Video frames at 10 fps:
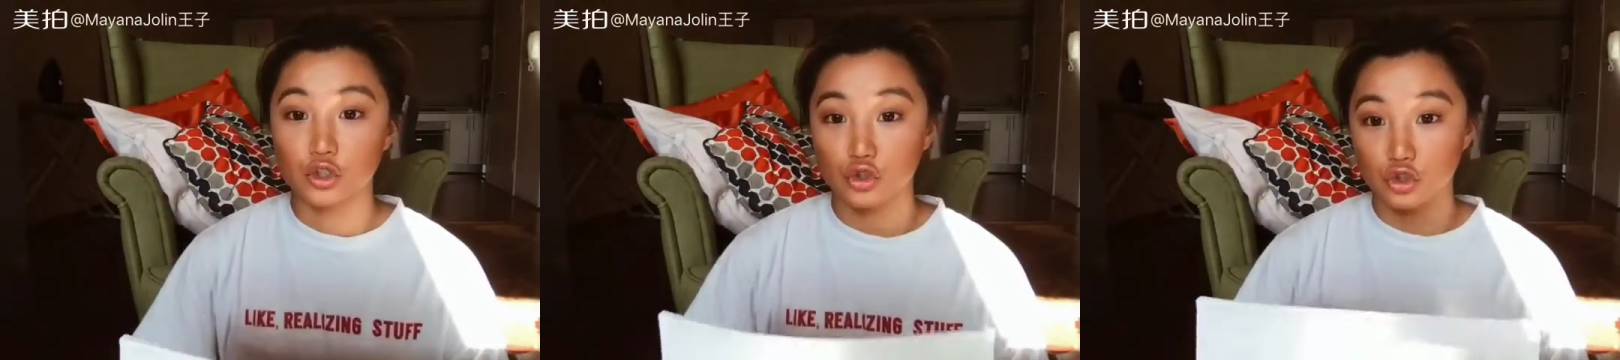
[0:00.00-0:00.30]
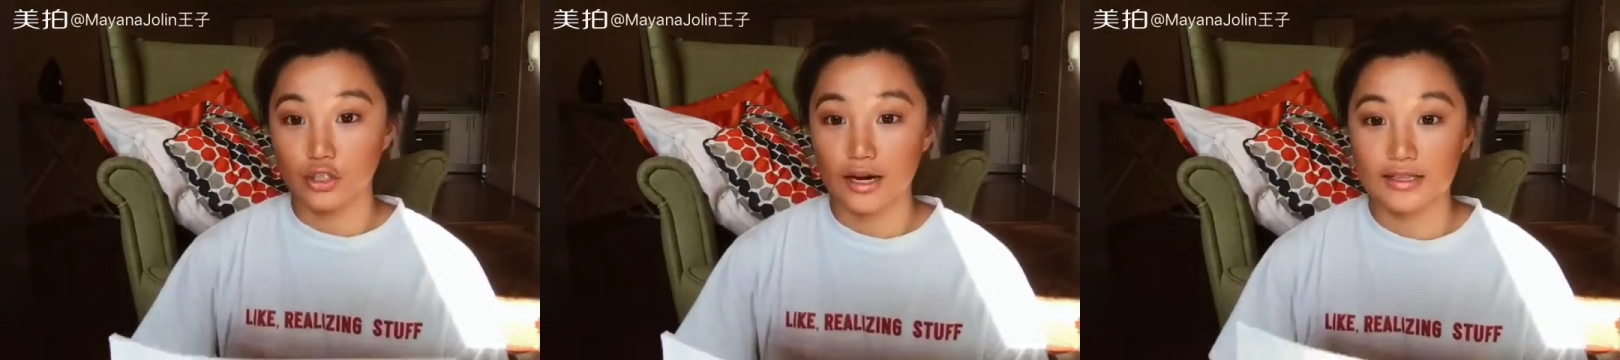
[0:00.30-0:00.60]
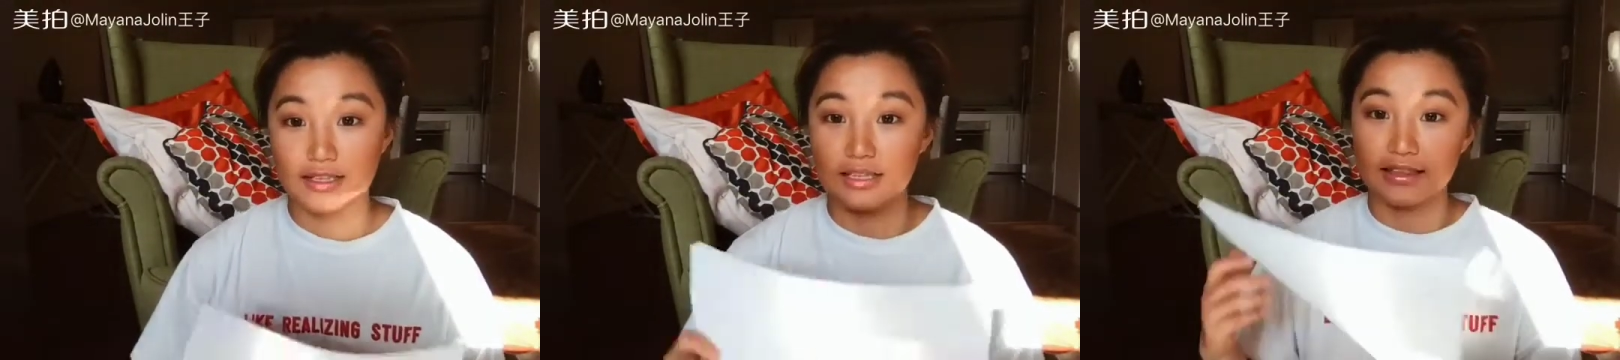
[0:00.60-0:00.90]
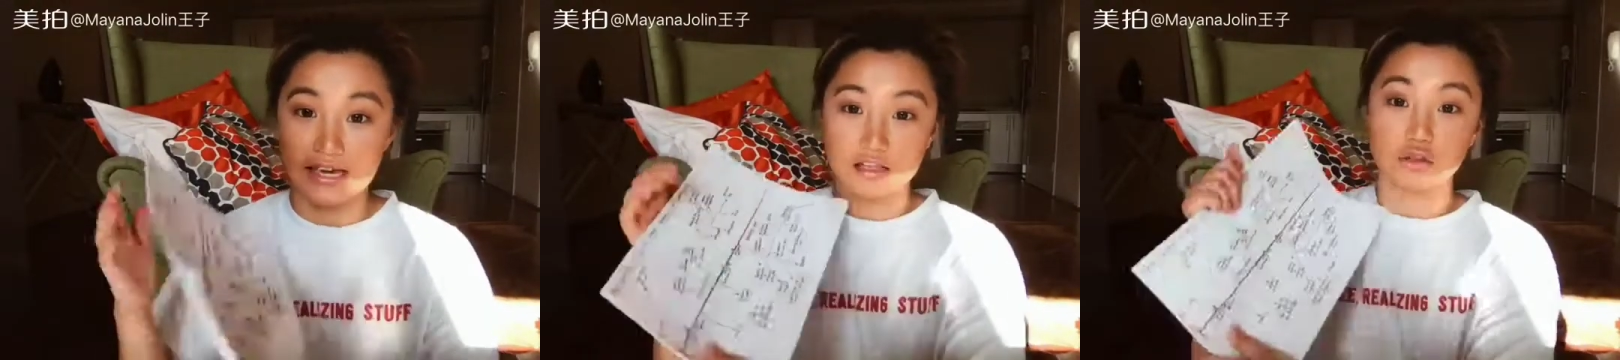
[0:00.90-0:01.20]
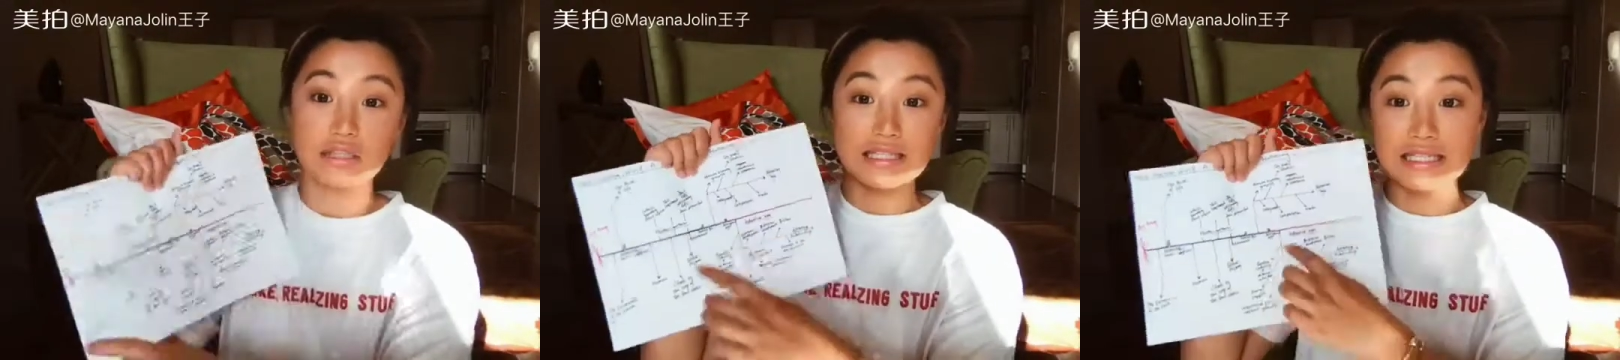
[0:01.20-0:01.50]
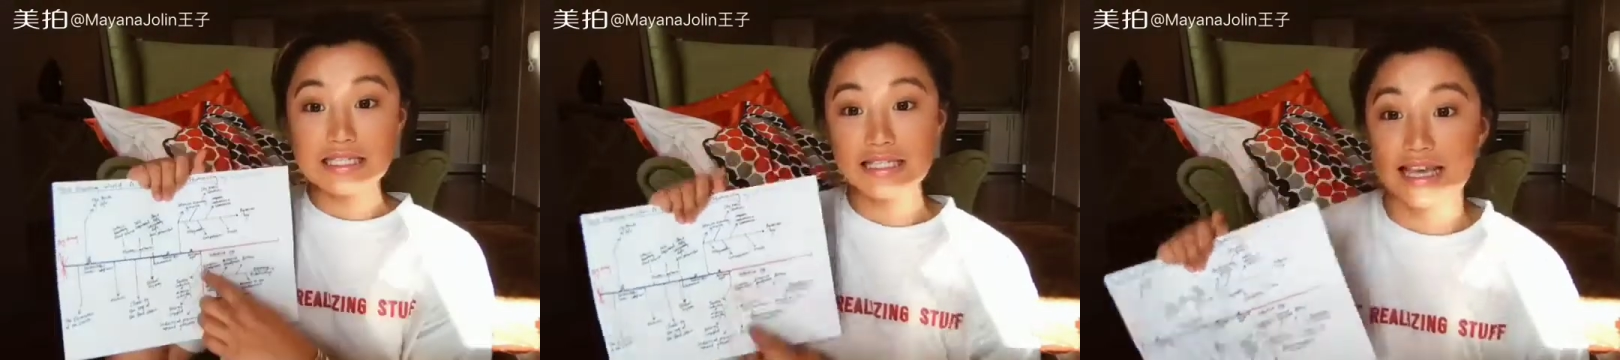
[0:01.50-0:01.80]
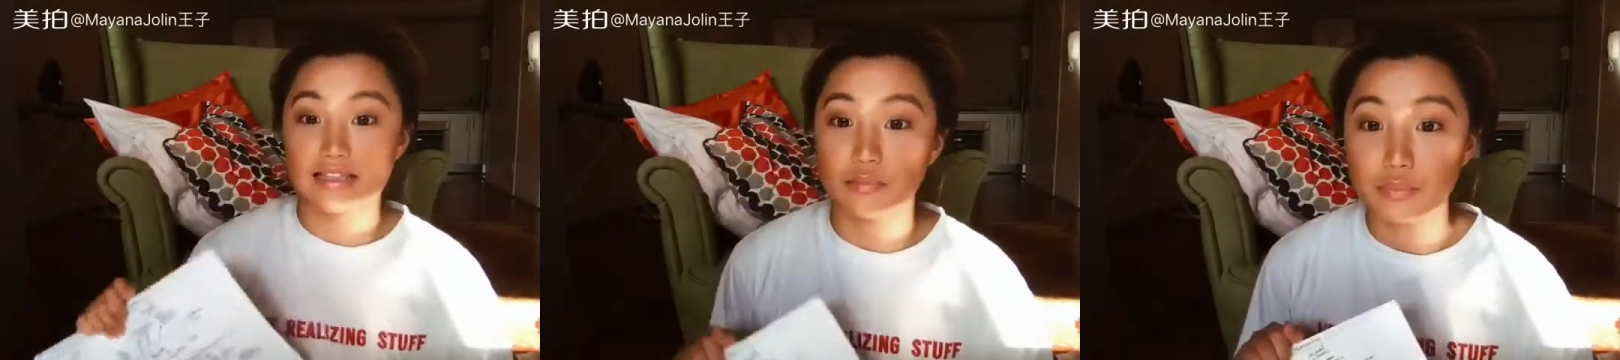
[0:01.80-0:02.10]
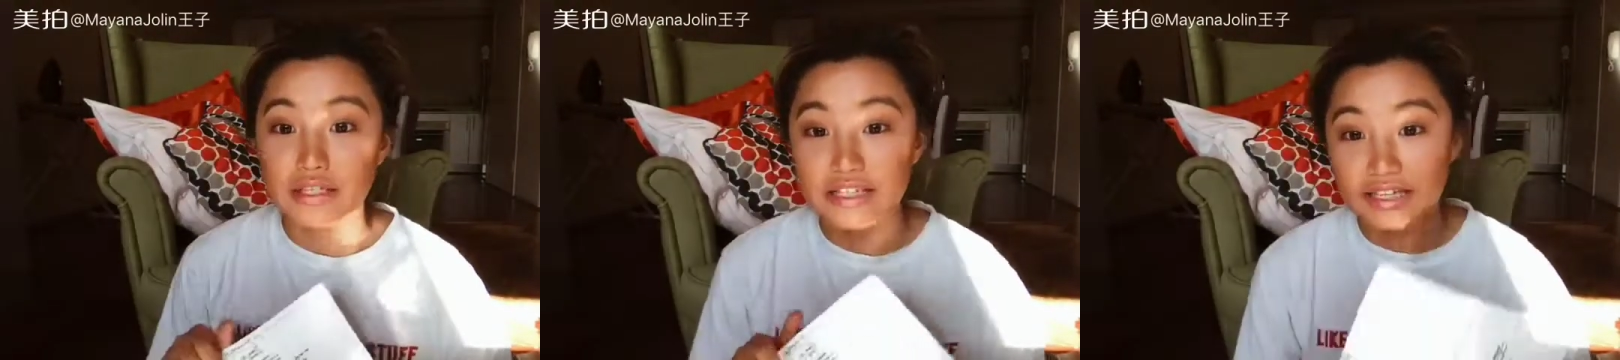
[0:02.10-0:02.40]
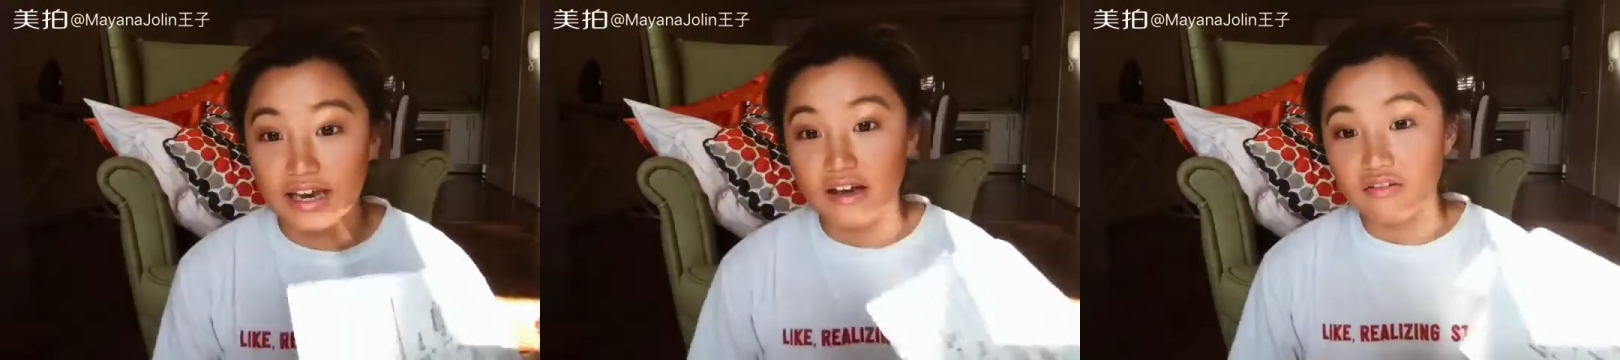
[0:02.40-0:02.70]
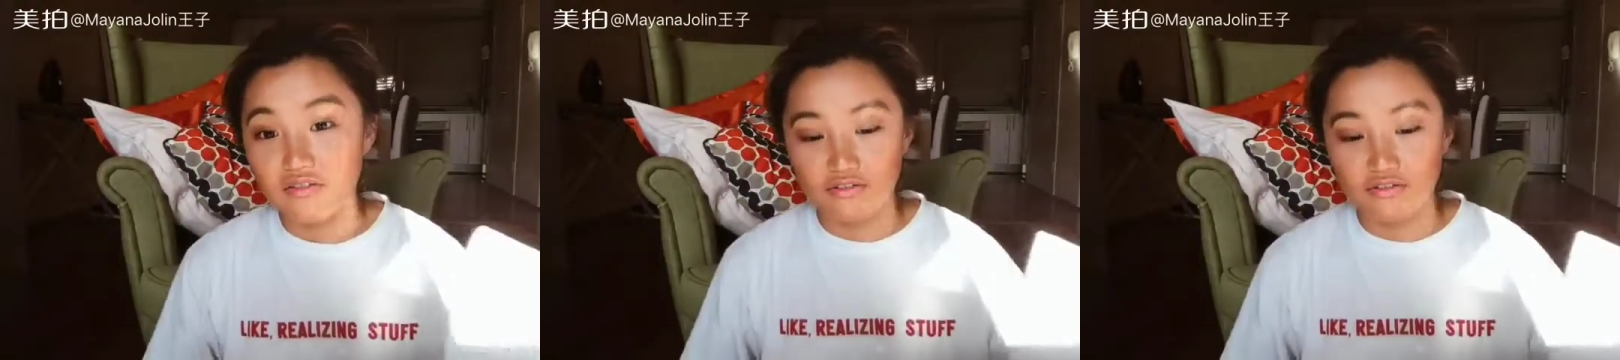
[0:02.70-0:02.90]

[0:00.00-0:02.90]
you guys can download this as a PDF.